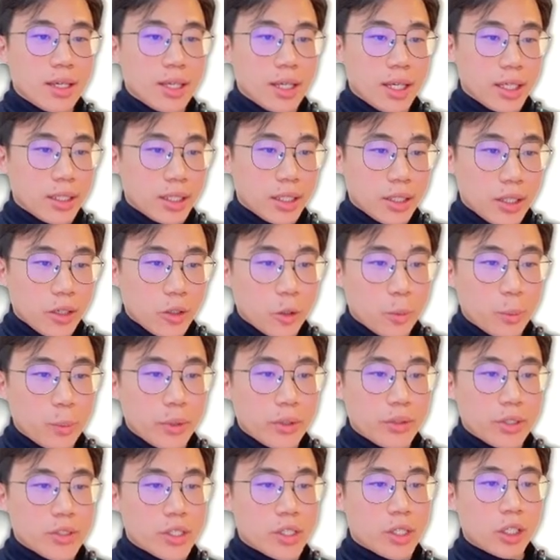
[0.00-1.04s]
and then
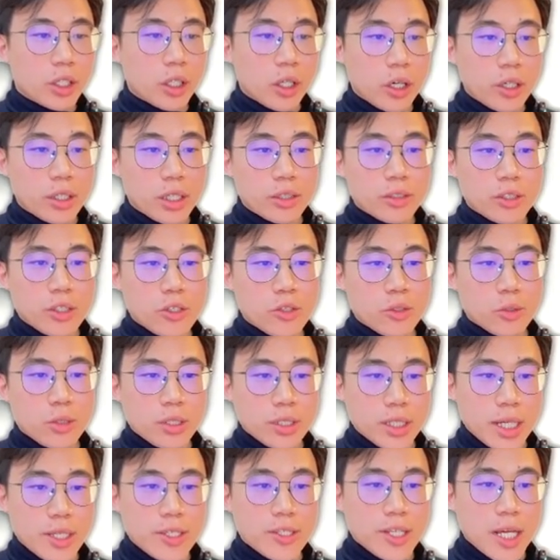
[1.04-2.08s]
open this
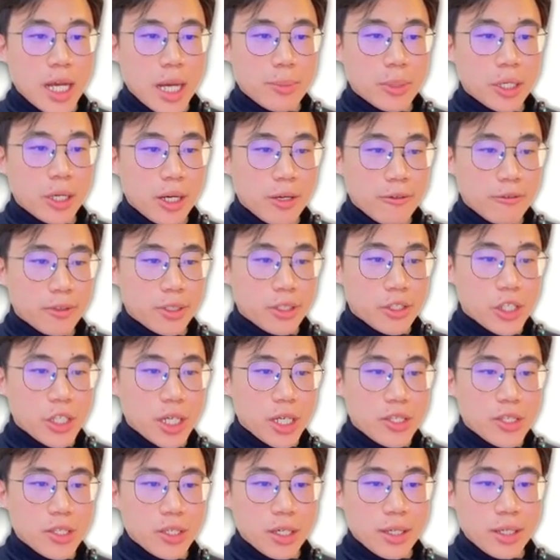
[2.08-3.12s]
Claude_desktop config
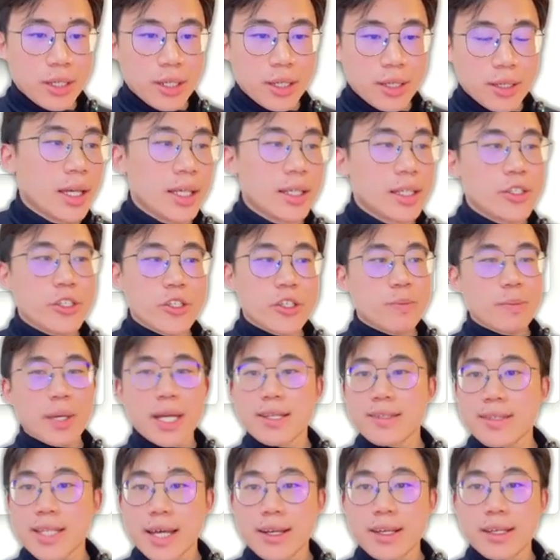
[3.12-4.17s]
JSON, and then just
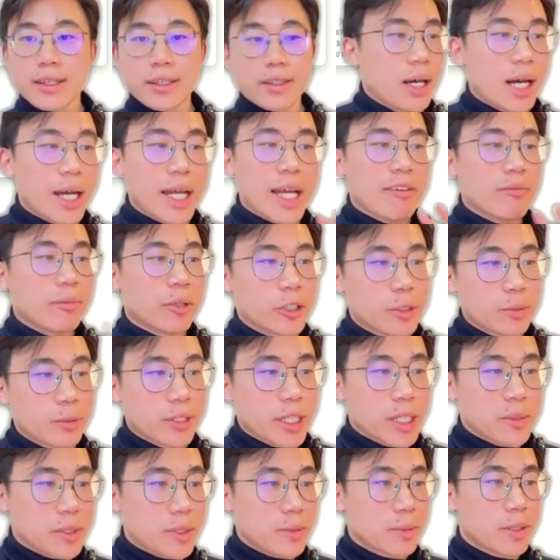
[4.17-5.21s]
paste that in. I have multiple
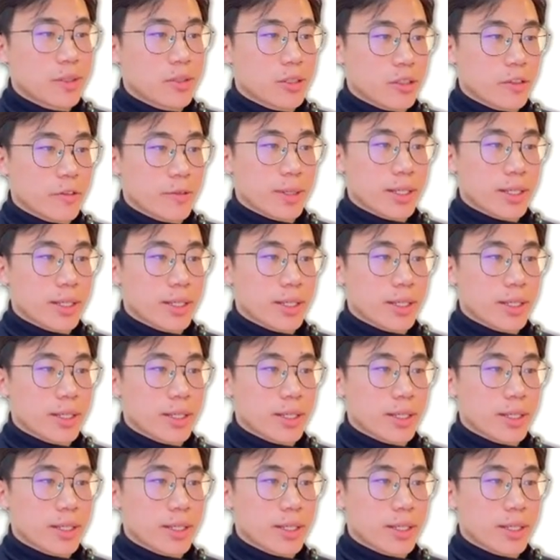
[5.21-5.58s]
MCP servers